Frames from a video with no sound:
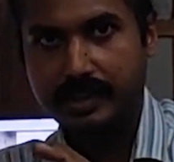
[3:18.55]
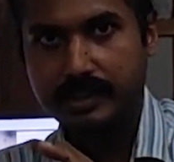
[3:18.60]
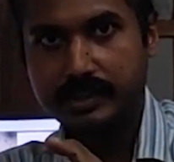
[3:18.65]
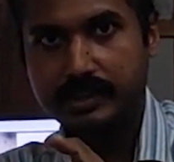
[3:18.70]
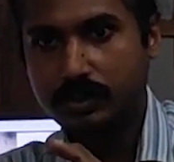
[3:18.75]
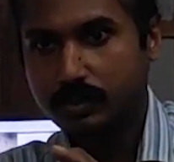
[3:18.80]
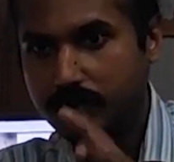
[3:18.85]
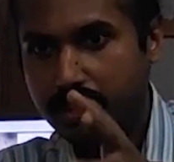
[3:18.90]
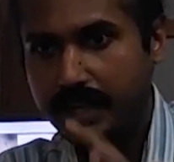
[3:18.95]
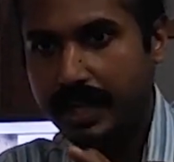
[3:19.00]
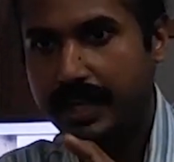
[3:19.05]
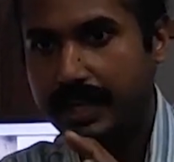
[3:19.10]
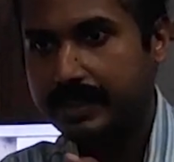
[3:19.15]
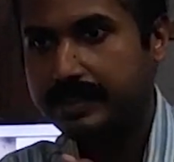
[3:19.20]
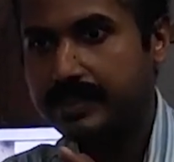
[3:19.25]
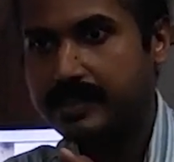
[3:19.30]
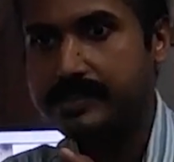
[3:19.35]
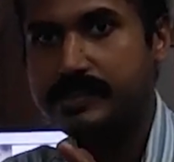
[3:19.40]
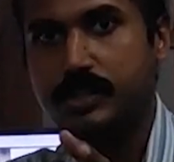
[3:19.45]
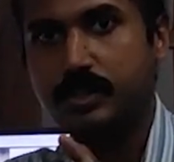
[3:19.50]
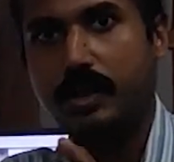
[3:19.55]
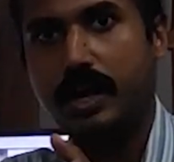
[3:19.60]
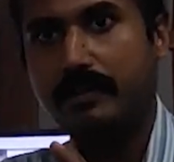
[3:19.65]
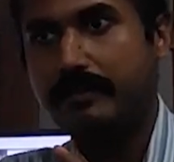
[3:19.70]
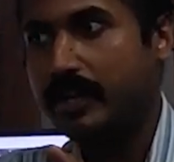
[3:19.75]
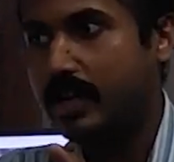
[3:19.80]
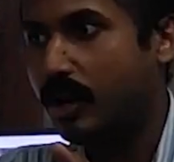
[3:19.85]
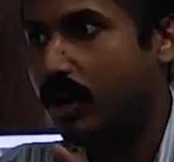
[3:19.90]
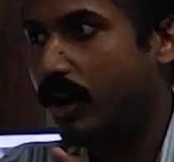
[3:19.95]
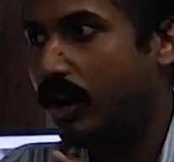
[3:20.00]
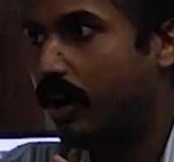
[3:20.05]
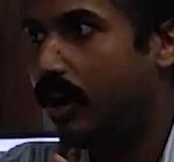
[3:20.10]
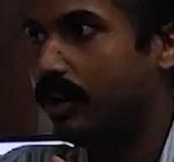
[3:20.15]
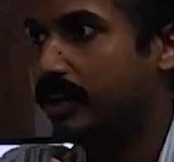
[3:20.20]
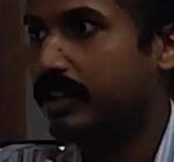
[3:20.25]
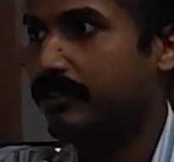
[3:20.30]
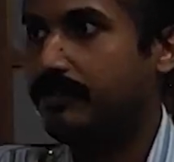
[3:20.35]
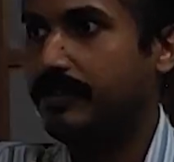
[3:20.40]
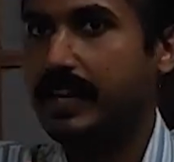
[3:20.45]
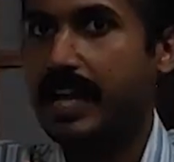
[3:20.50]
So like this, you have a
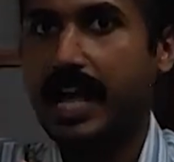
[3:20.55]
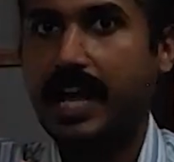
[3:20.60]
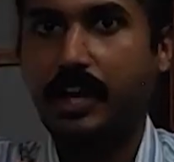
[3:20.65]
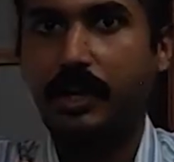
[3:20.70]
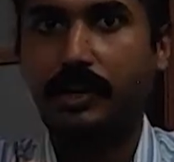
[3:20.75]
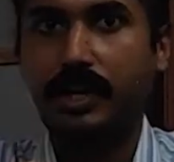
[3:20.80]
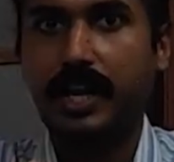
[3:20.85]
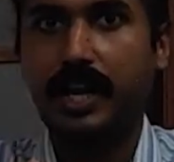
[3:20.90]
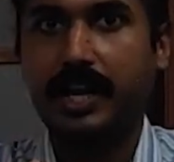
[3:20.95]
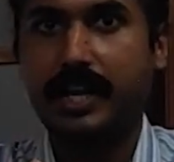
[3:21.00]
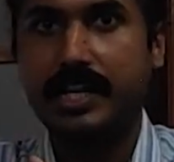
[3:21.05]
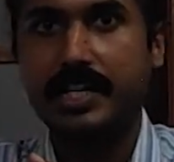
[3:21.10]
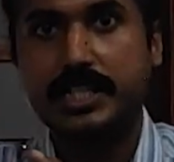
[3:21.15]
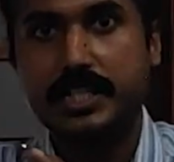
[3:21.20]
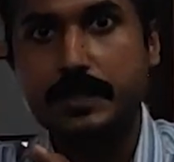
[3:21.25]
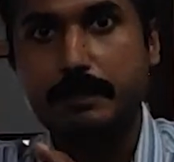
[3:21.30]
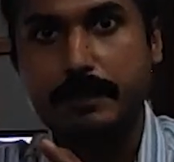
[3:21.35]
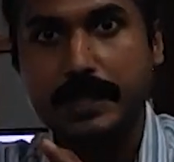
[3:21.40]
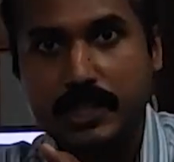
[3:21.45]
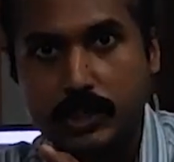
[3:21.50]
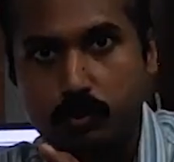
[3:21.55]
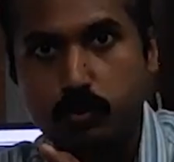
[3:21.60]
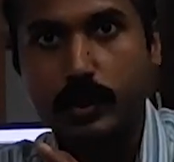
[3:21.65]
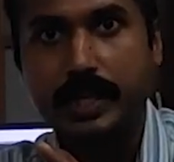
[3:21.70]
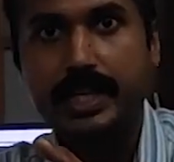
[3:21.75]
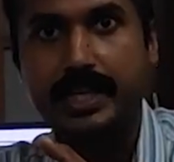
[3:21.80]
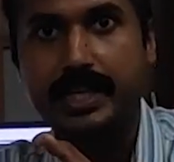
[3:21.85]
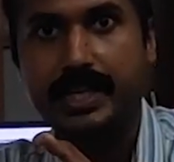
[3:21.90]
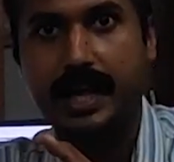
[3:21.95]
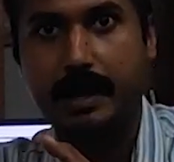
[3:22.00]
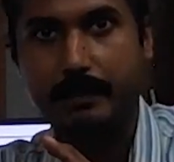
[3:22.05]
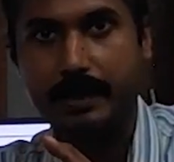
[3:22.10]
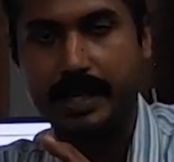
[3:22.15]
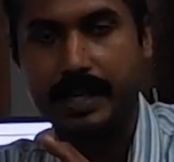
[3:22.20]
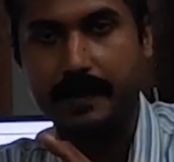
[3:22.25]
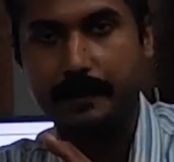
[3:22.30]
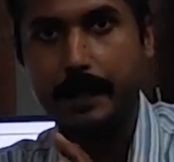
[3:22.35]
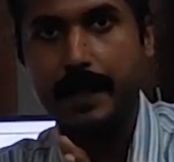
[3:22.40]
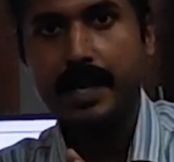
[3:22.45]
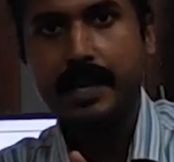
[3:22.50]
lot of lacunae arranged between
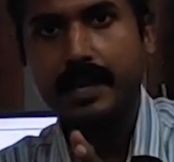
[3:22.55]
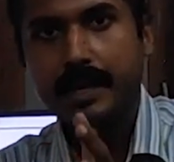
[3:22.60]
lamellae.